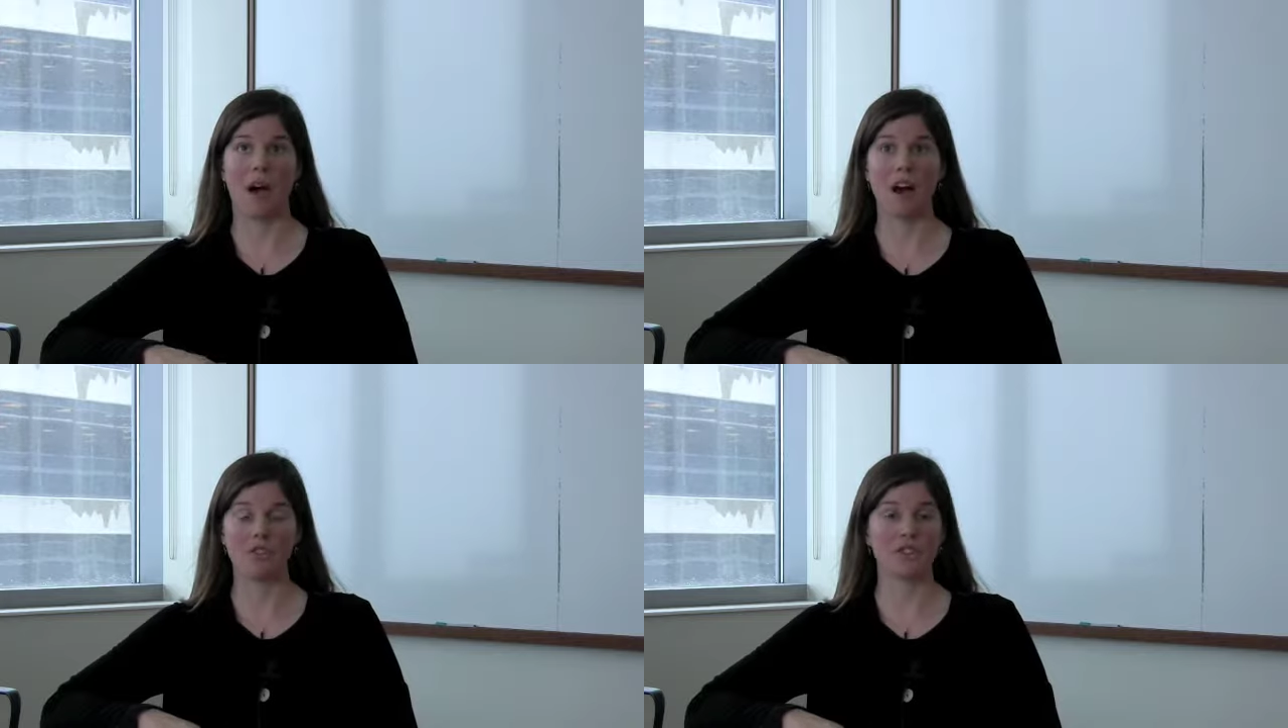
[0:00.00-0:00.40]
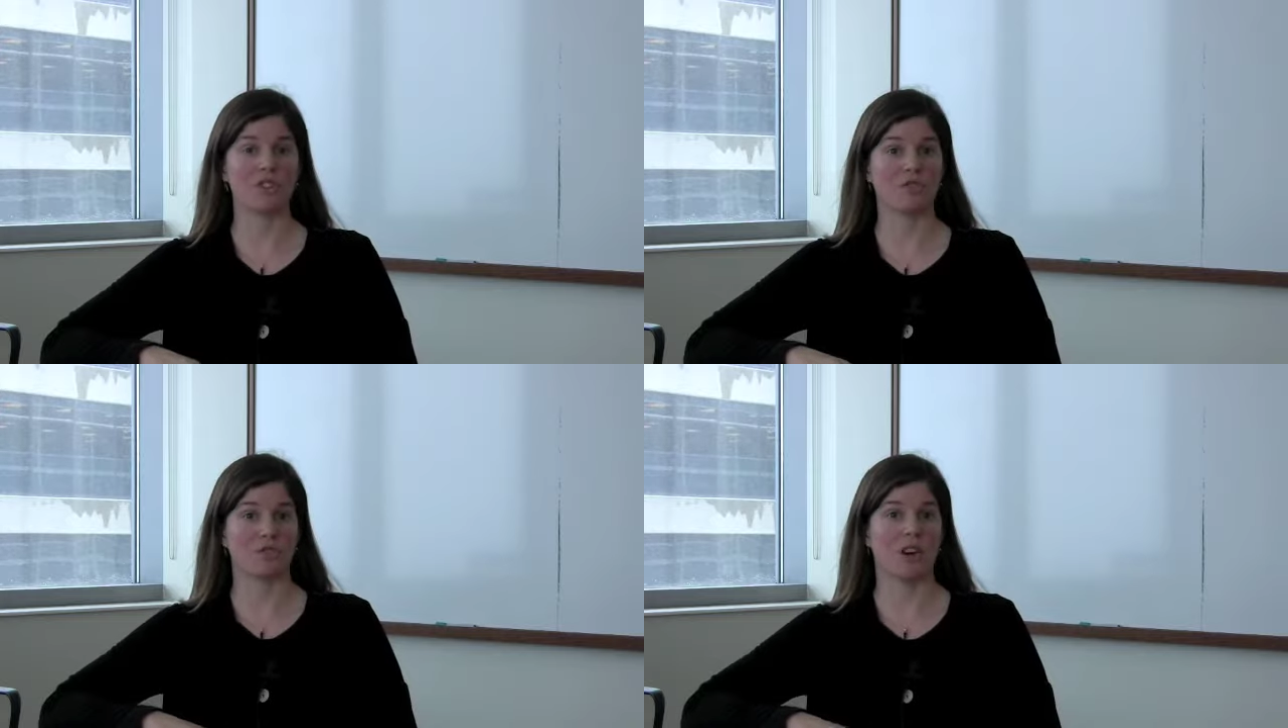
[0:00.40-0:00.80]
hundreds
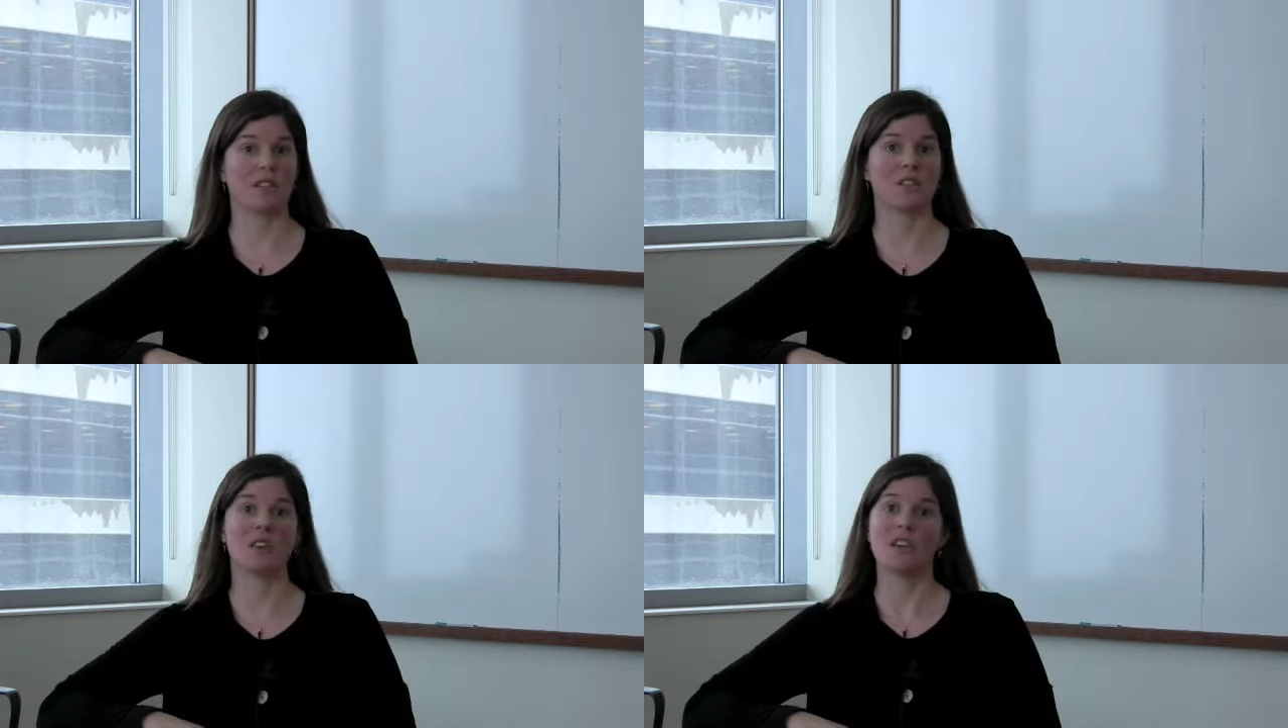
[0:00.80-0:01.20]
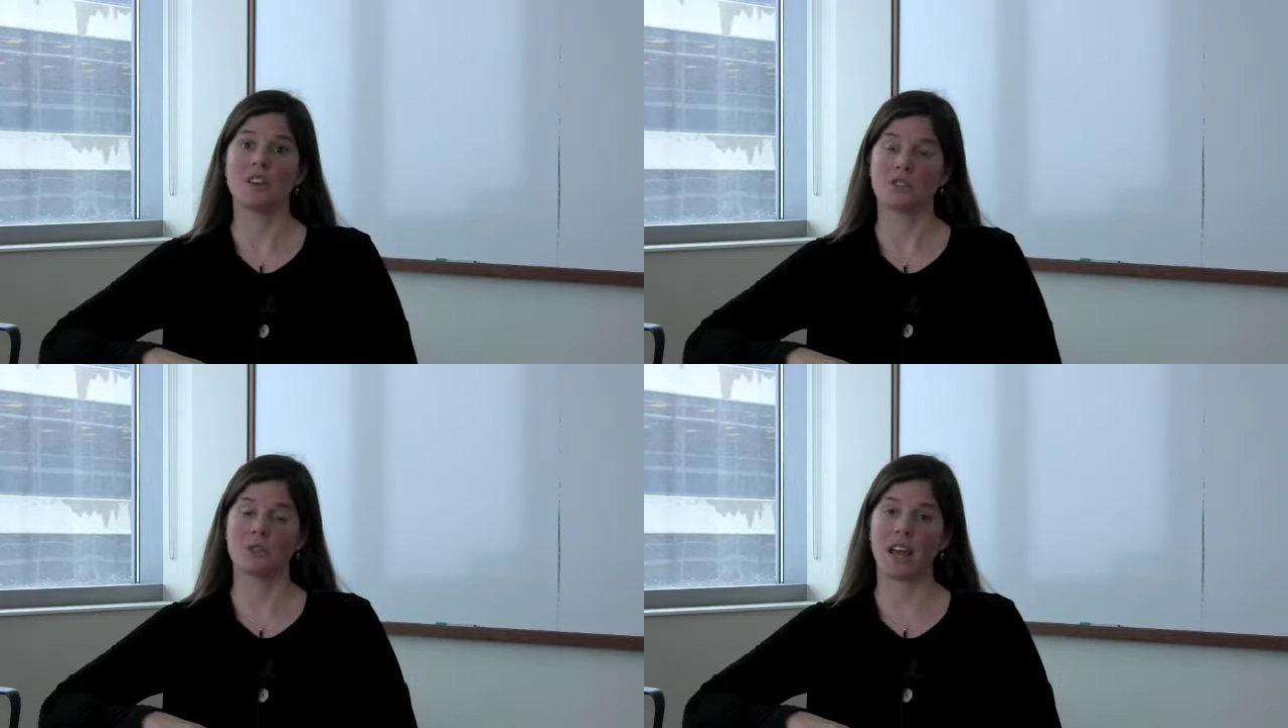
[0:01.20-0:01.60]
of traits
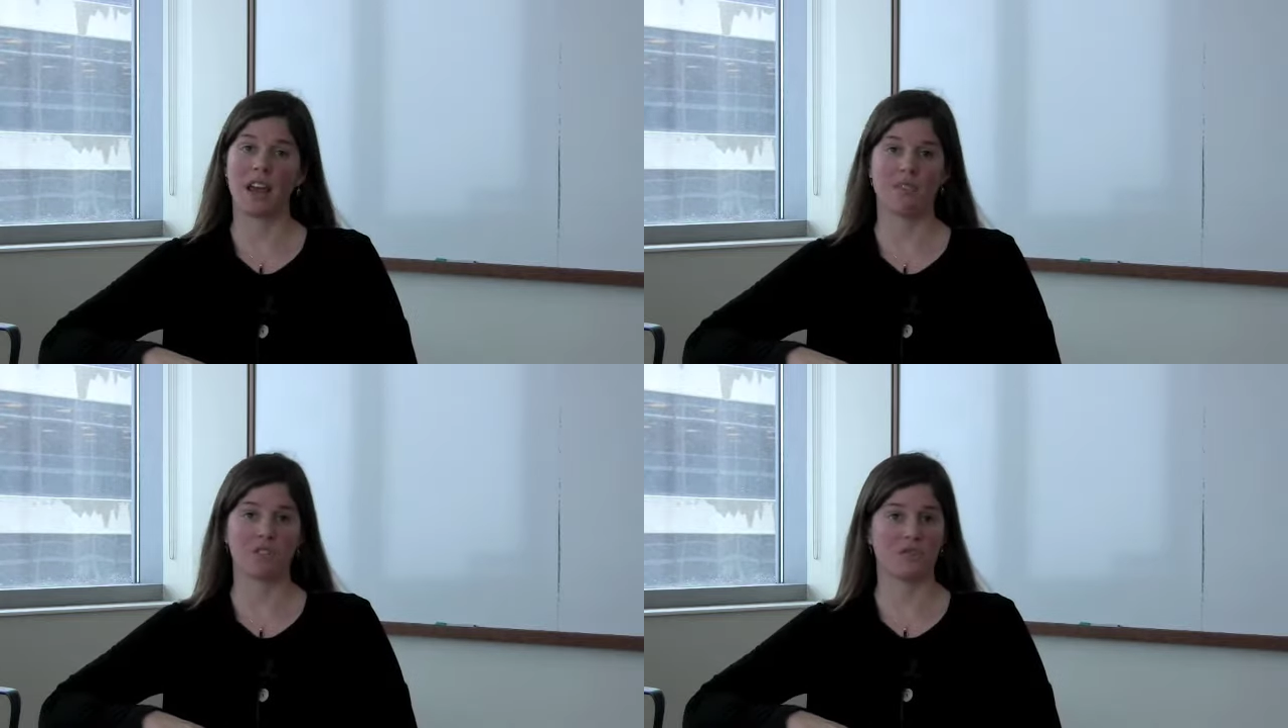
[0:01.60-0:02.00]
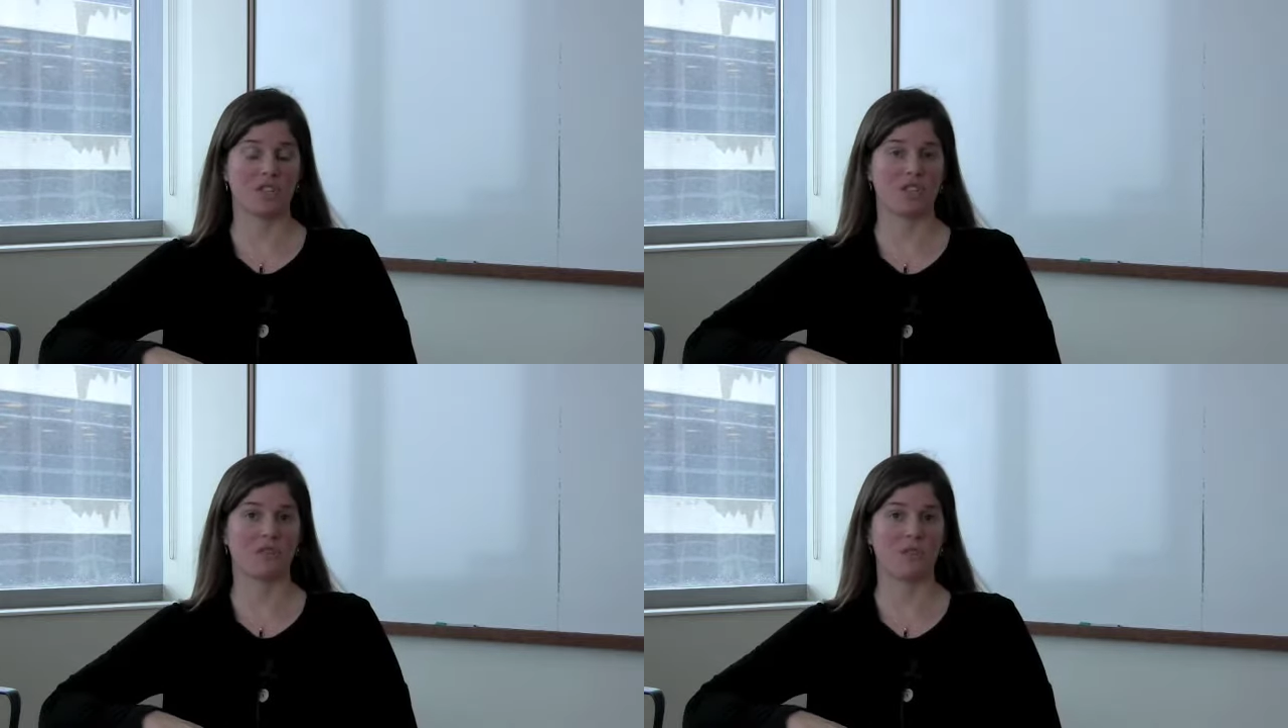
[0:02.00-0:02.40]
to an average of
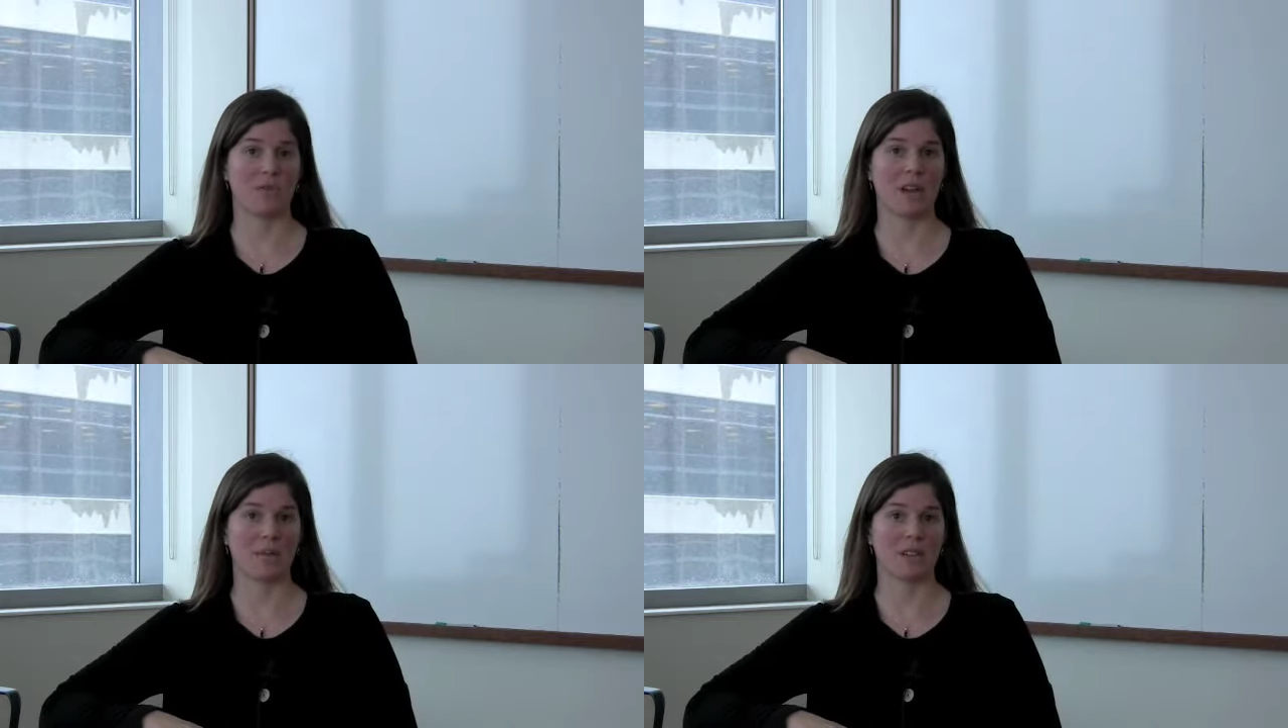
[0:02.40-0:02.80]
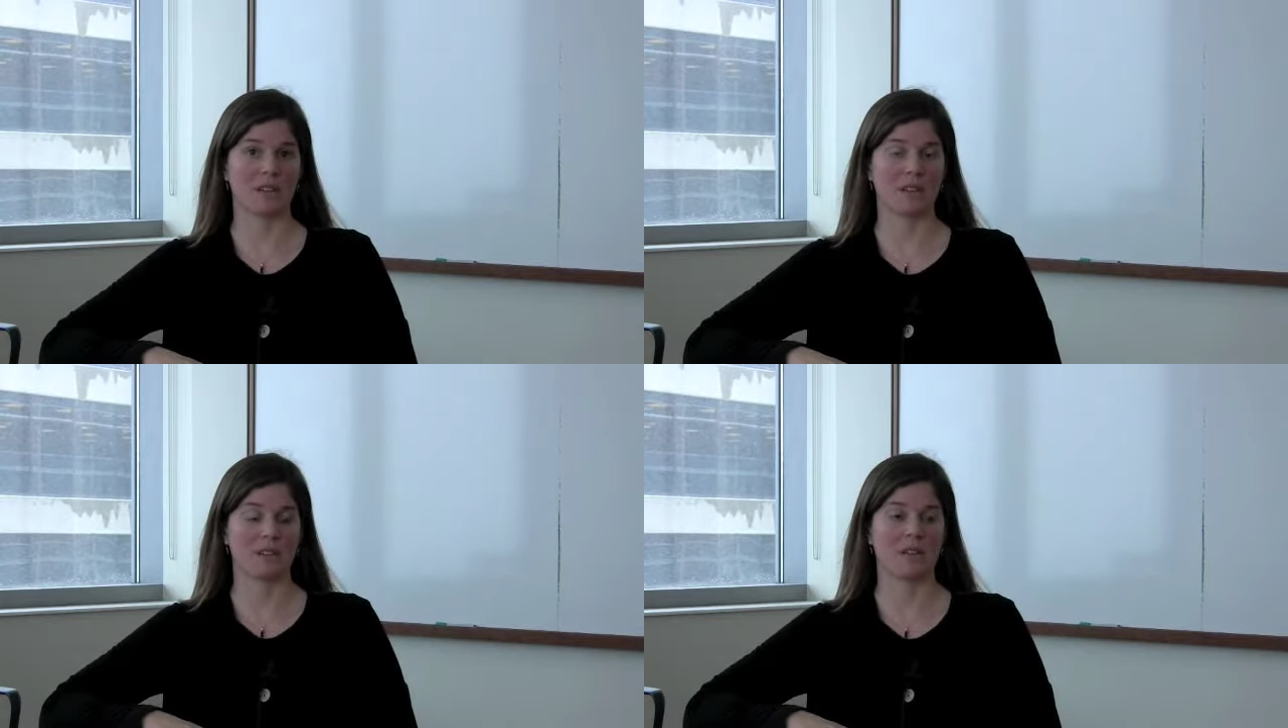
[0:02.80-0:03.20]
just a few
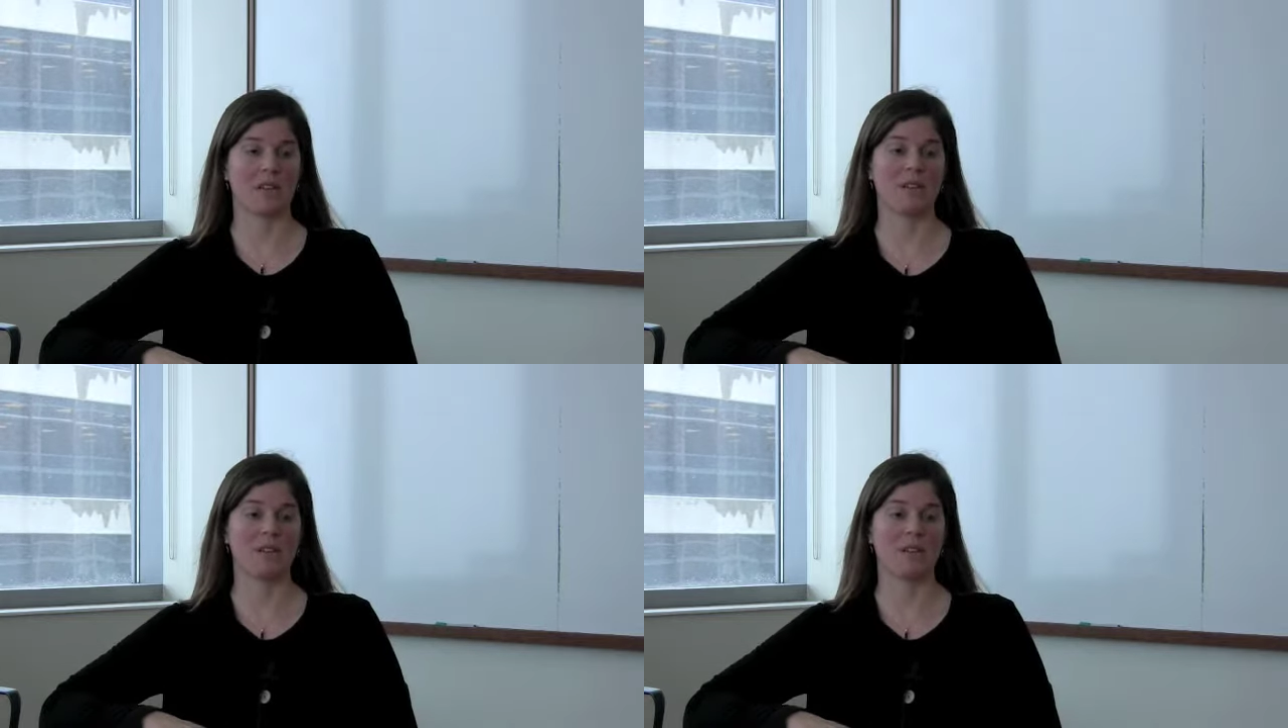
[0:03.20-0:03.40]
megabases.